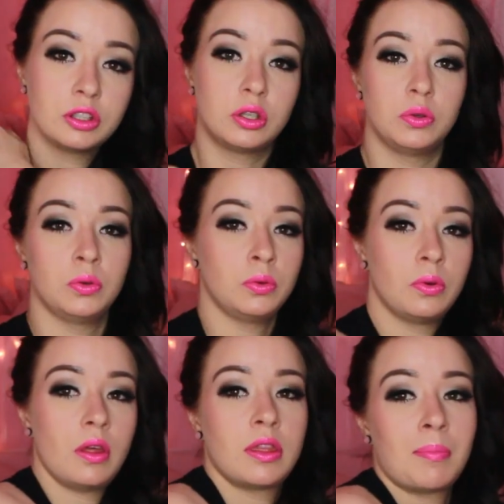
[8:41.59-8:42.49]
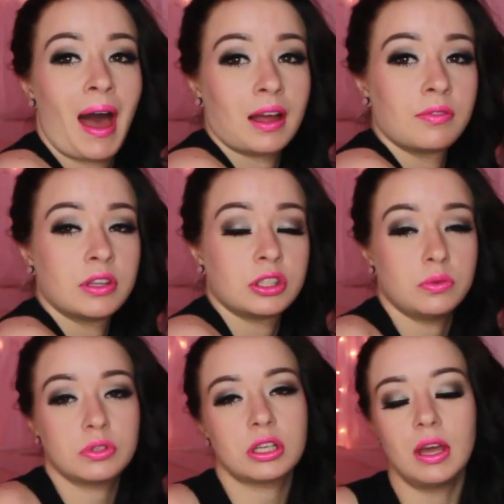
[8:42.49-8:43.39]
to the back of the
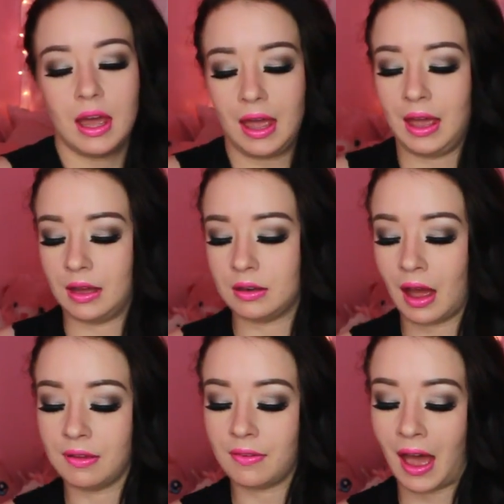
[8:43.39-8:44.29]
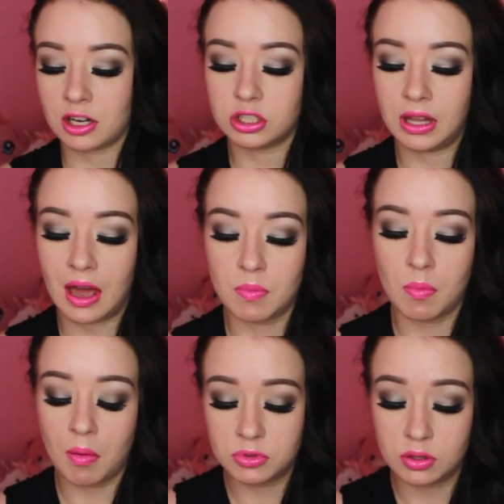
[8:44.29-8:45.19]
suit. And I've actually had
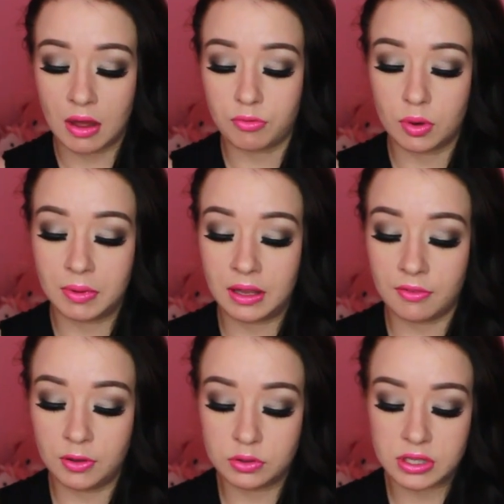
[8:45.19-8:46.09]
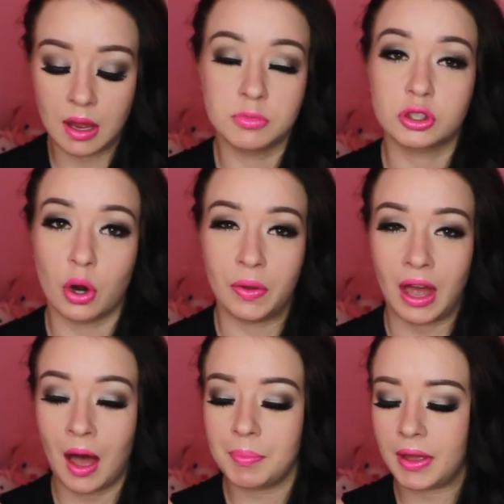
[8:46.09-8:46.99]
my mom do that for me a few times
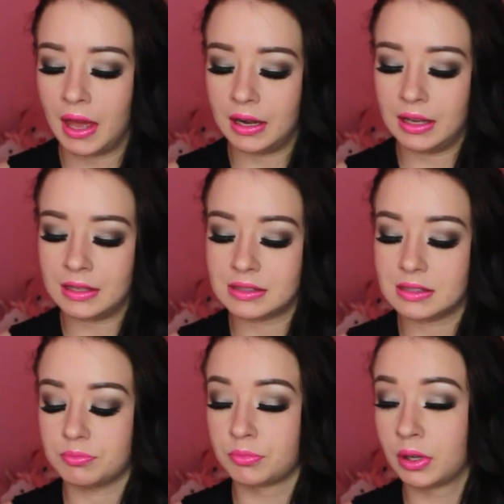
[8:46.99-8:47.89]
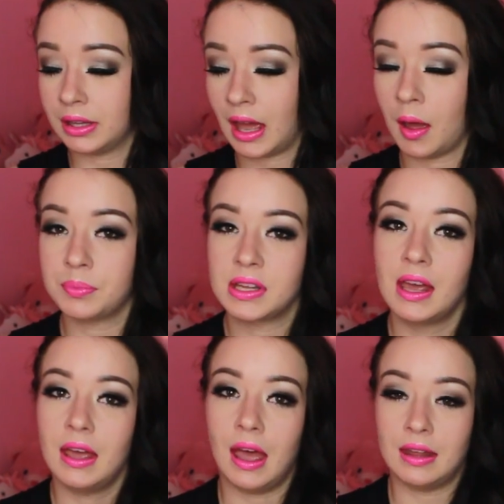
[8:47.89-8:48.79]
growing up, and it's really helped.
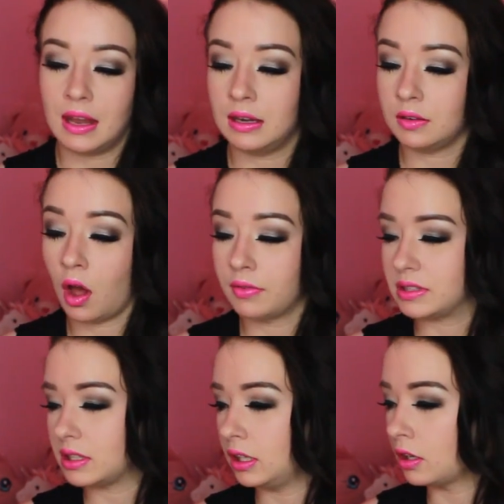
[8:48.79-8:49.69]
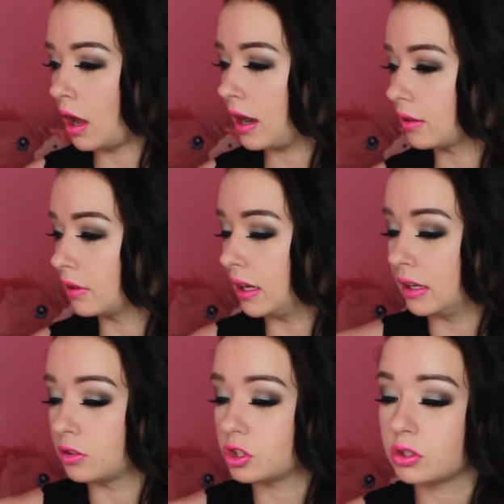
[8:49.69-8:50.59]
And then obviously you're not
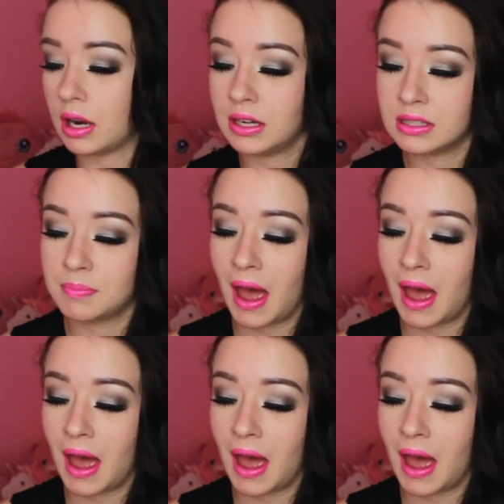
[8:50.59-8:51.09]
getting strained as